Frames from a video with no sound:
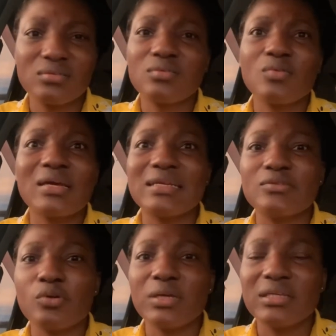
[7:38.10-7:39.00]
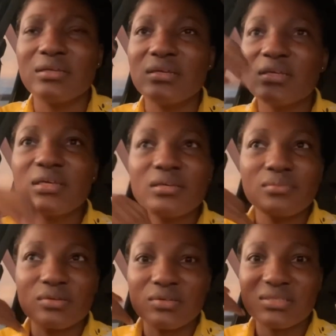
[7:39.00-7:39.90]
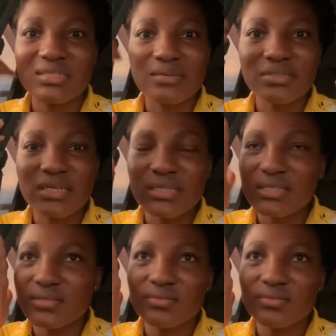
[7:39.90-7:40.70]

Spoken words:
quite annoying because Snapchat